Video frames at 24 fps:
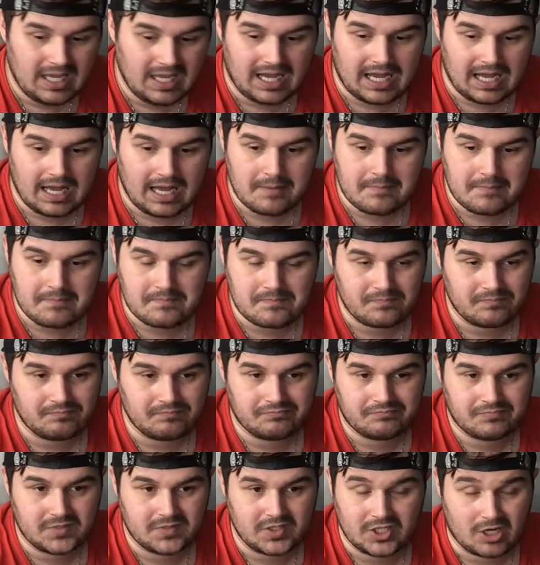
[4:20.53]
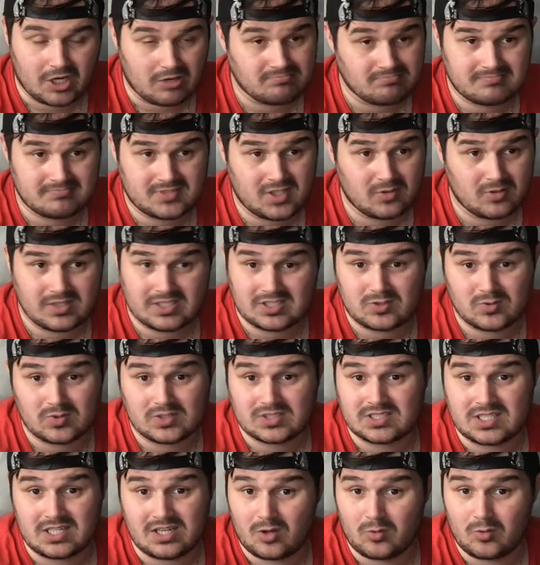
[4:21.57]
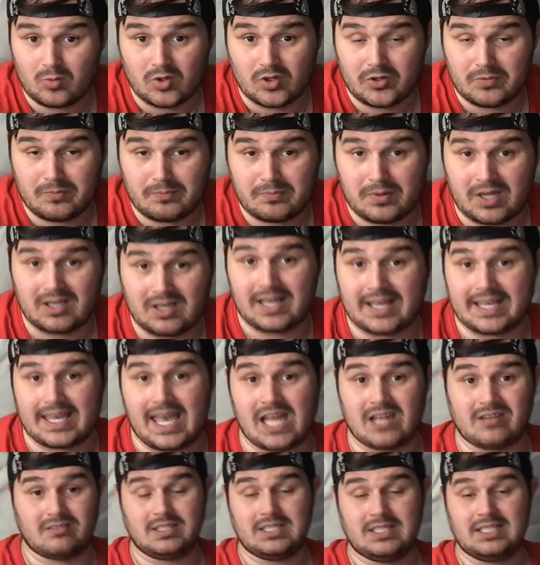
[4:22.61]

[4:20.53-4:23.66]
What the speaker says: Don't get it twisted, I would. But again,